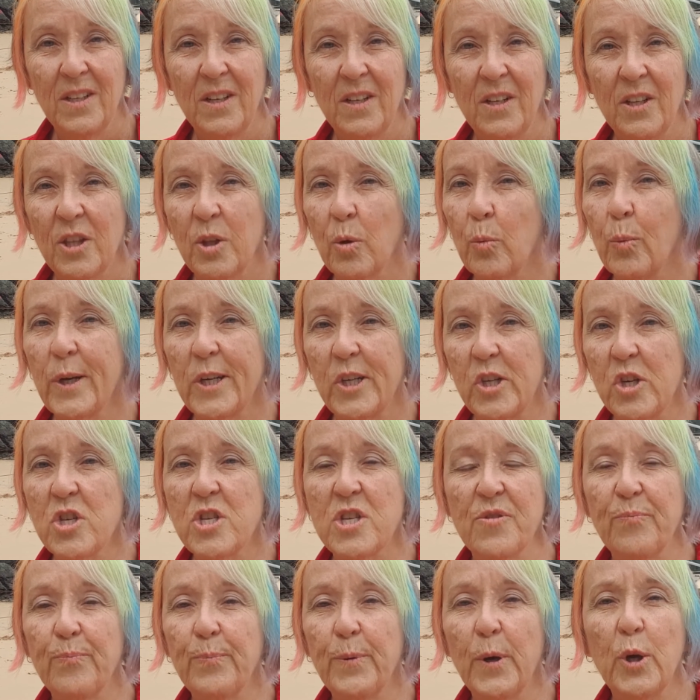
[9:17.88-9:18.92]
The wishes
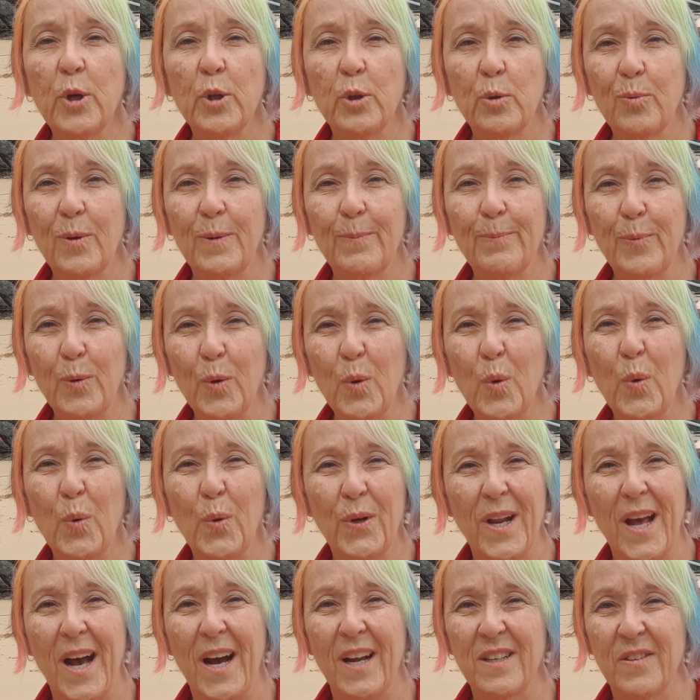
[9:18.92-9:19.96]
of both were born
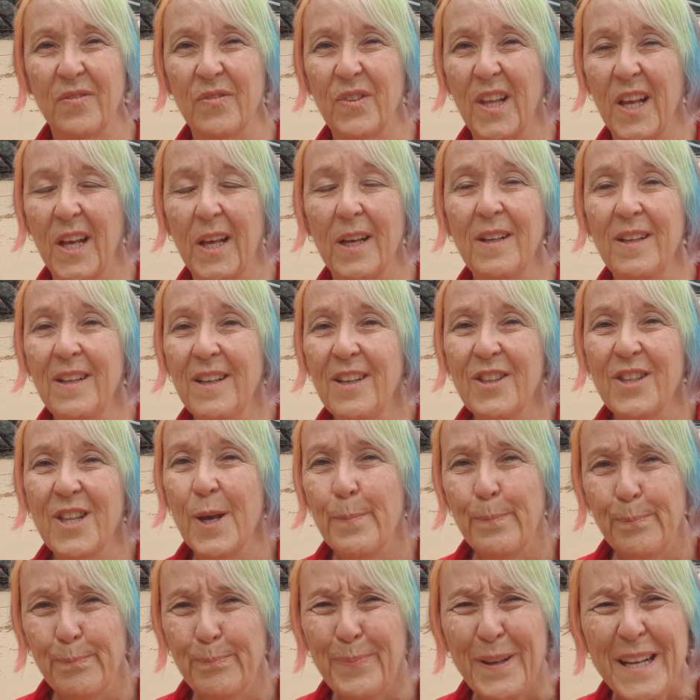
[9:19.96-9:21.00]
out of their
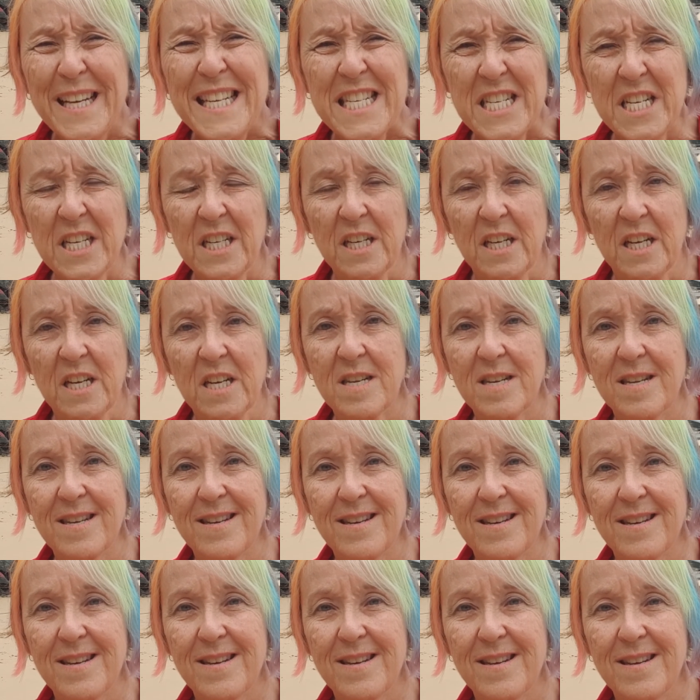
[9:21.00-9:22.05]

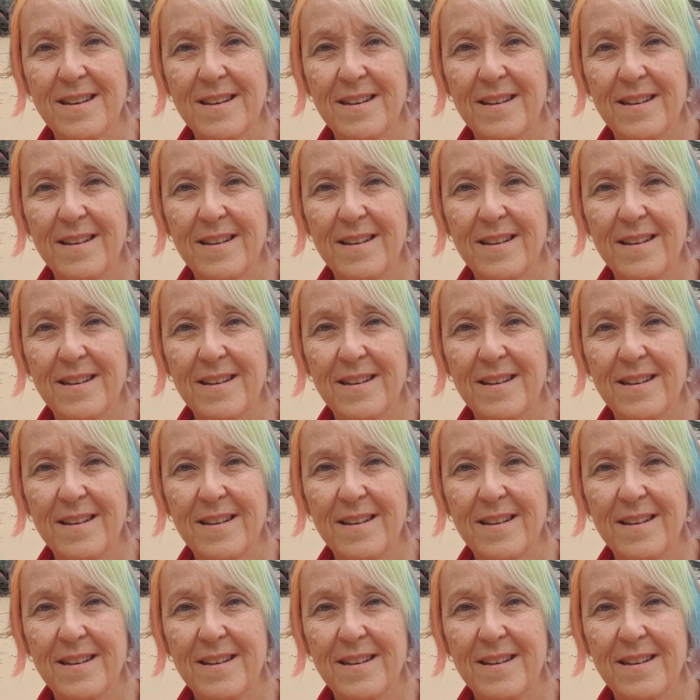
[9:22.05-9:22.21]
bitterness.